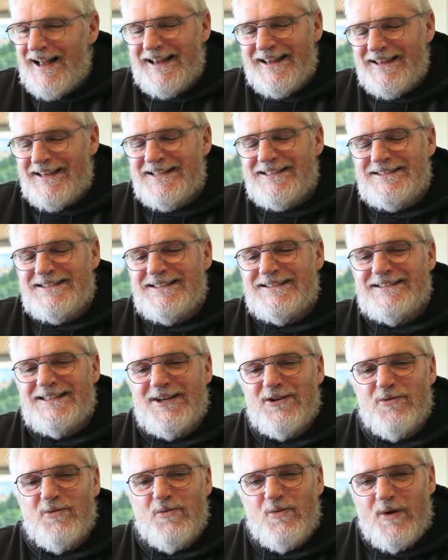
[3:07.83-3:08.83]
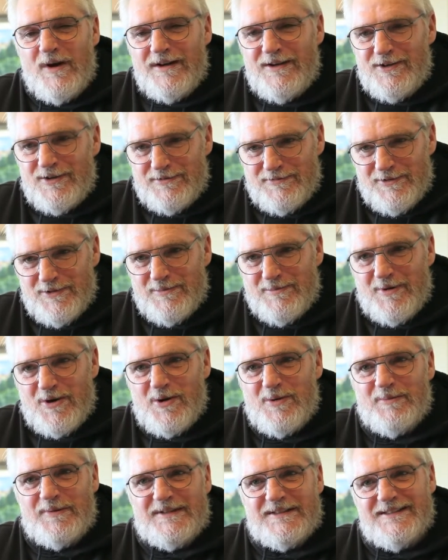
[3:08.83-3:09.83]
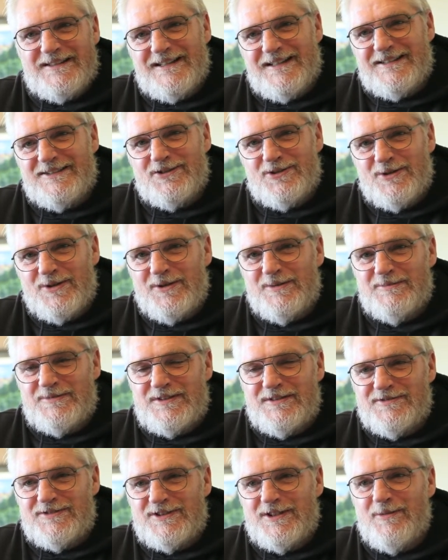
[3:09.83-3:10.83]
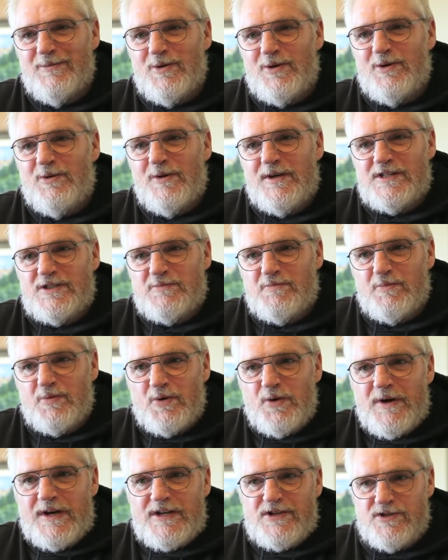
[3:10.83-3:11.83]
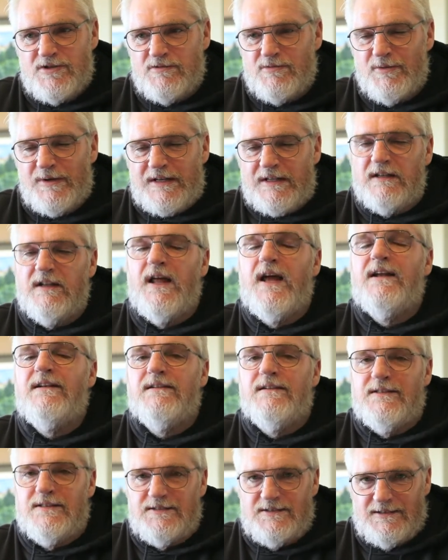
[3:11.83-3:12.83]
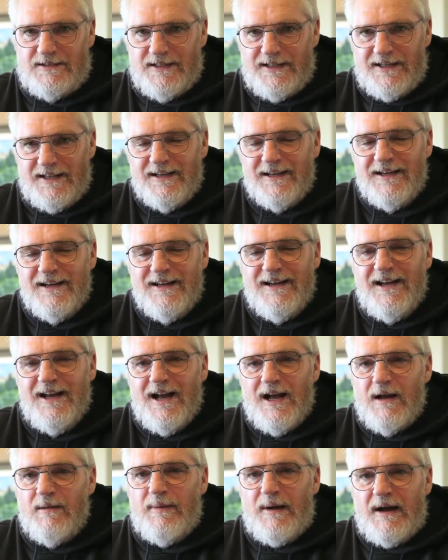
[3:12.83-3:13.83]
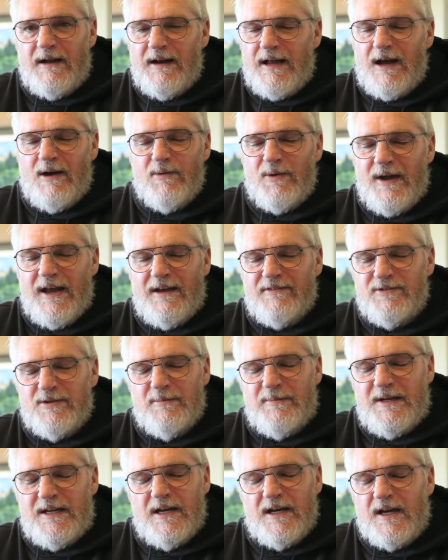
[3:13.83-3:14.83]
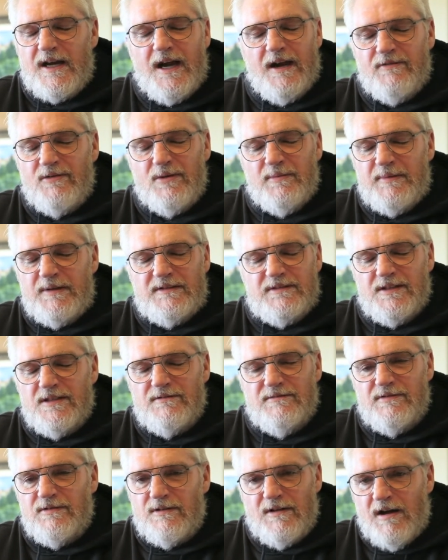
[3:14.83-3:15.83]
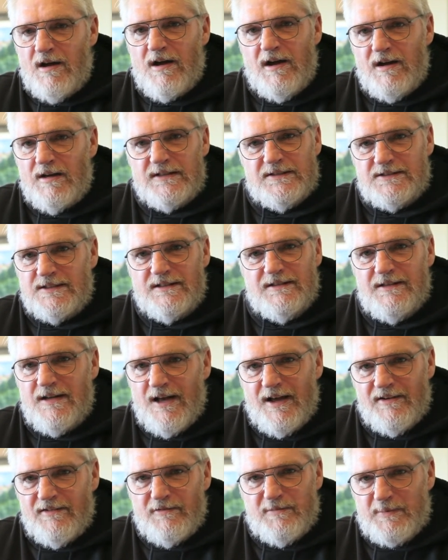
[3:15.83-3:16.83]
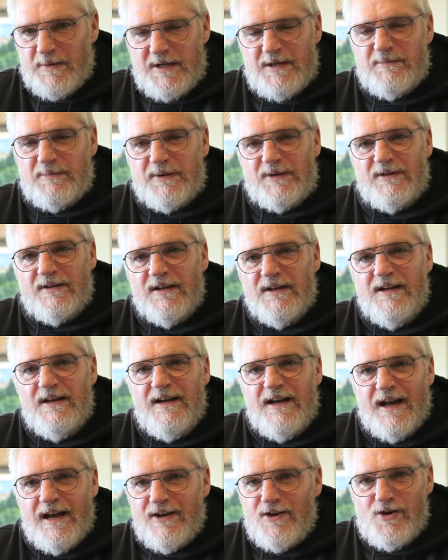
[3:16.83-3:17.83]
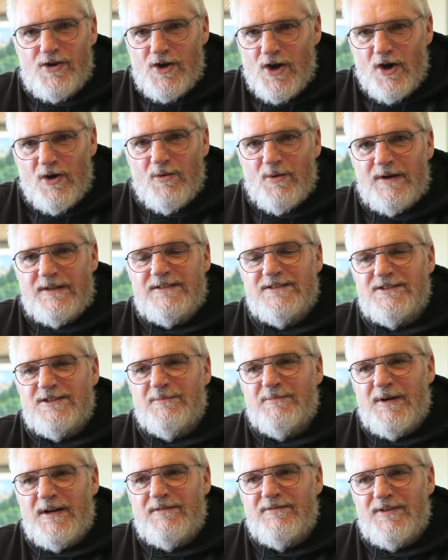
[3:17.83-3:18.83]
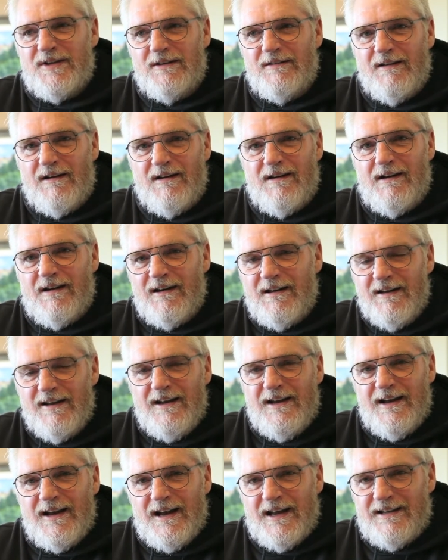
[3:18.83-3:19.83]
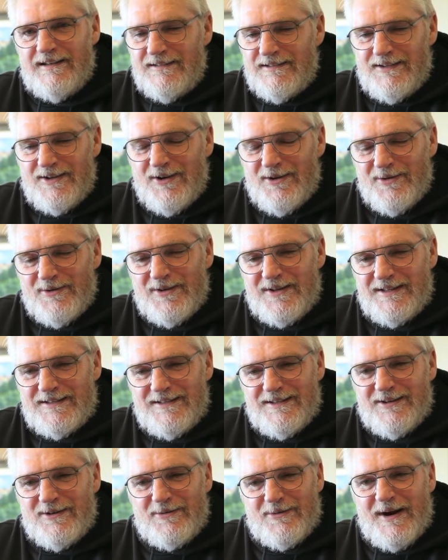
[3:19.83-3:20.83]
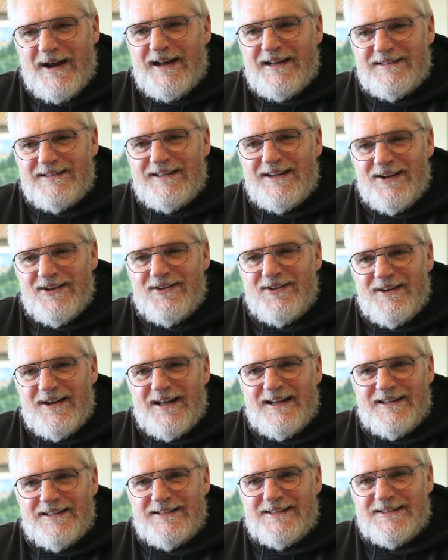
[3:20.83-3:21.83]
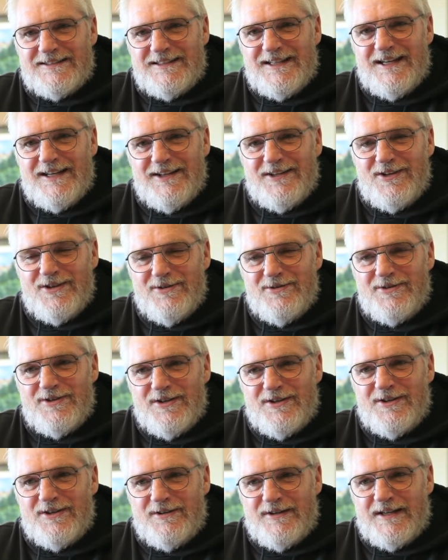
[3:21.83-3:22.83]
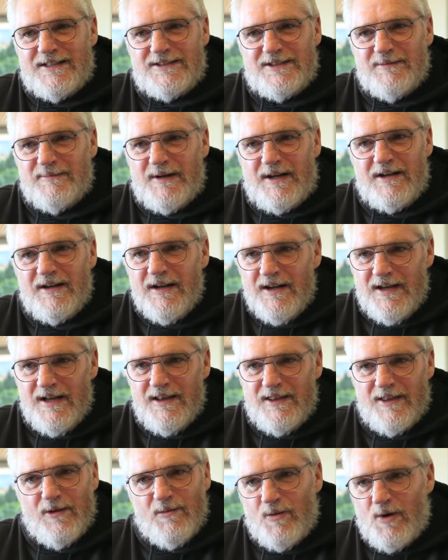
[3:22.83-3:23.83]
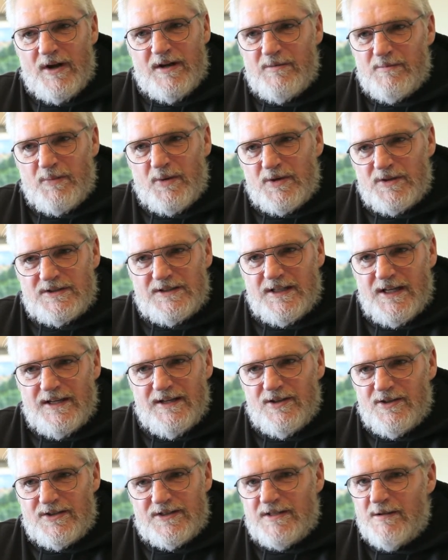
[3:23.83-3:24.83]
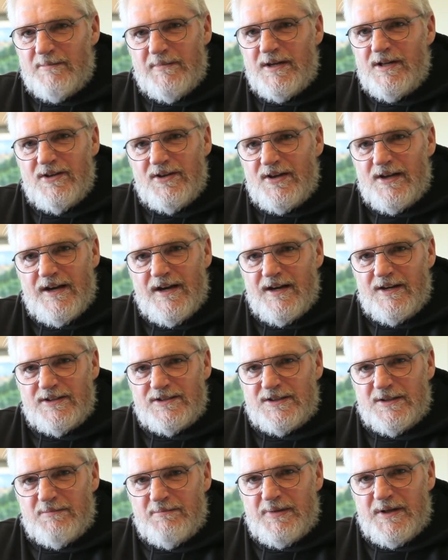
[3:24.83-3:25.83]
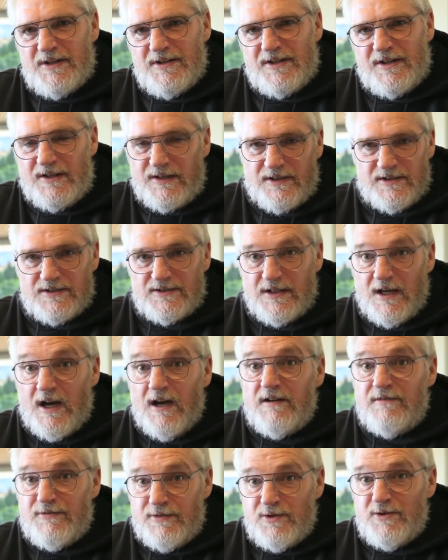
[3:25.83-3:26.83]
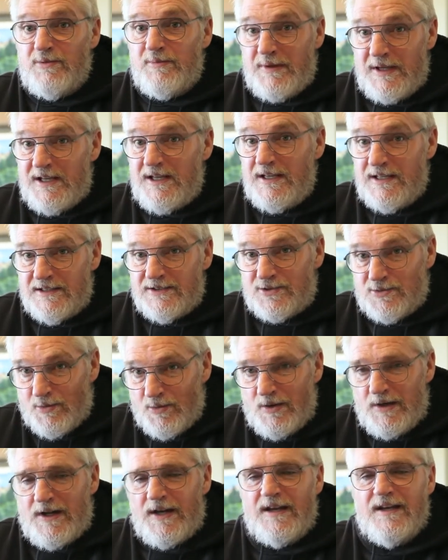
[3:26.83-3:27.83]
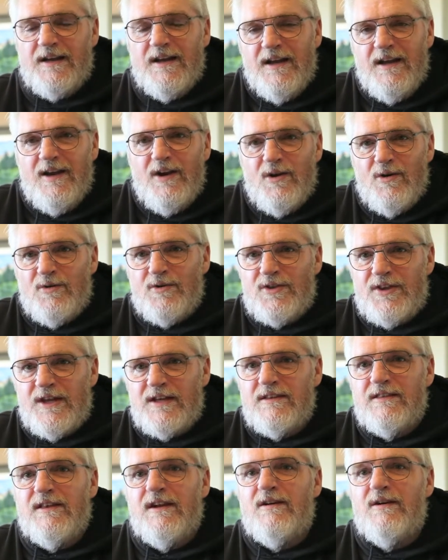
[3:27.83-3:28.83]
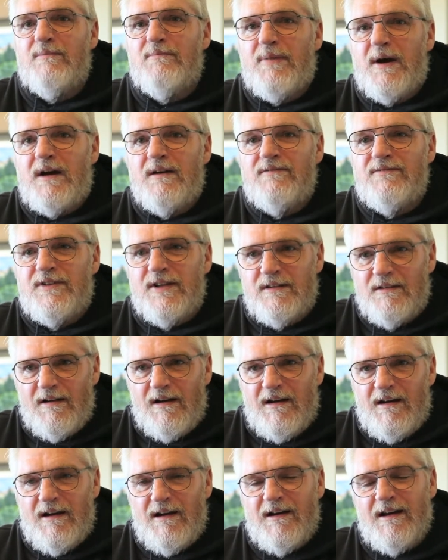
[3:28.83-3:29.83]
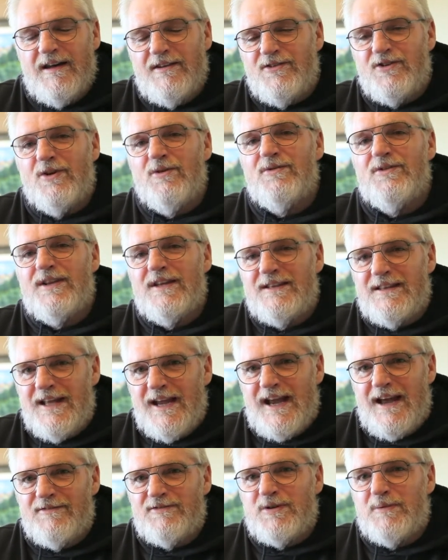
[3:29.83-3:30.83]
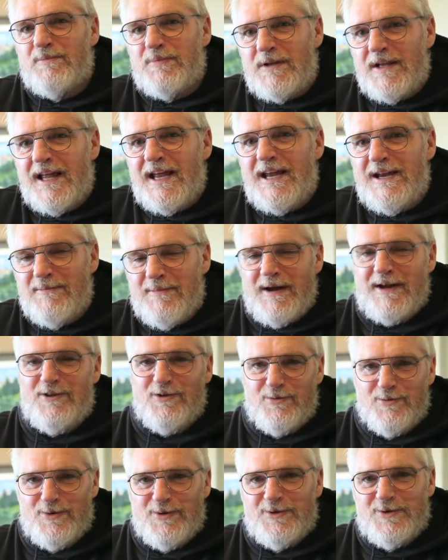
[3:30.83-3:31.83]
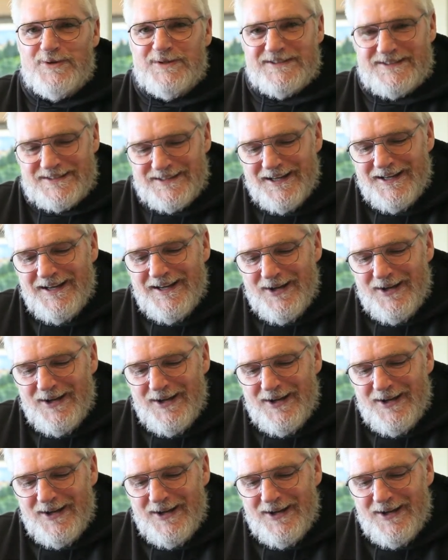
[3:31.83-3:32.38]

This is a wonderful moment in terms of someone who has preached relentlessly about how we have to be a government of laws and not of people, and no one's above the law. And you know, the rant the other night at the State of the Union address about the 1%ers, the millionaires and billionaires, of whom he is one, who think they're above the law and don't think they have to play by the rules.